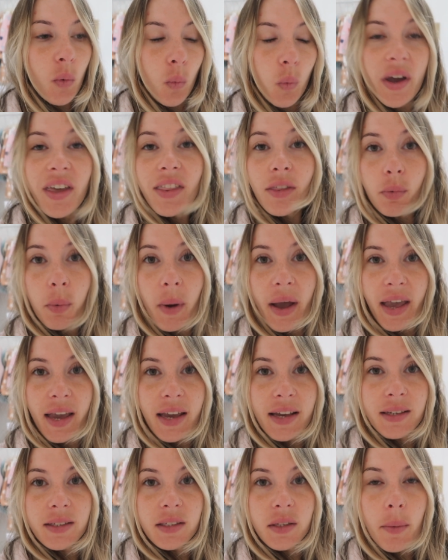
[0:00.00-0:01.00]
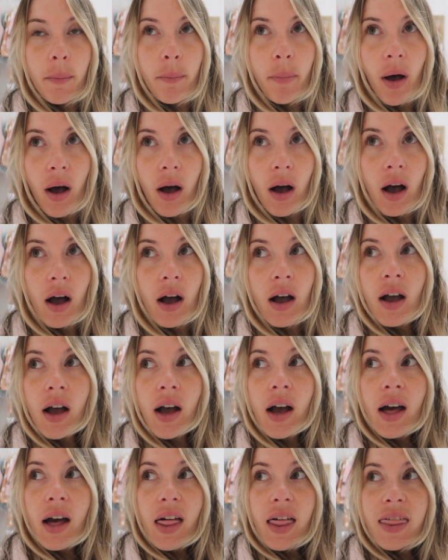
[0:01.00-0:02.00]
widthways, but
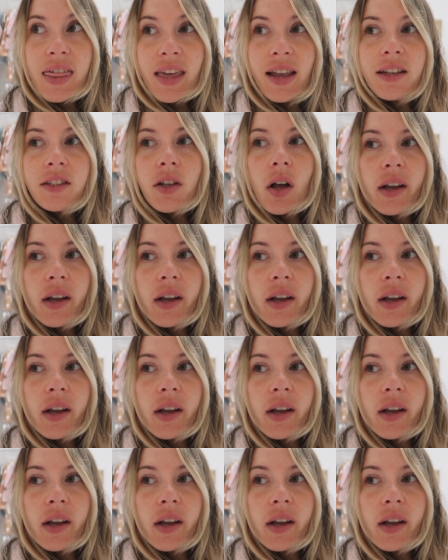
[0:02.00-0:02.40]
things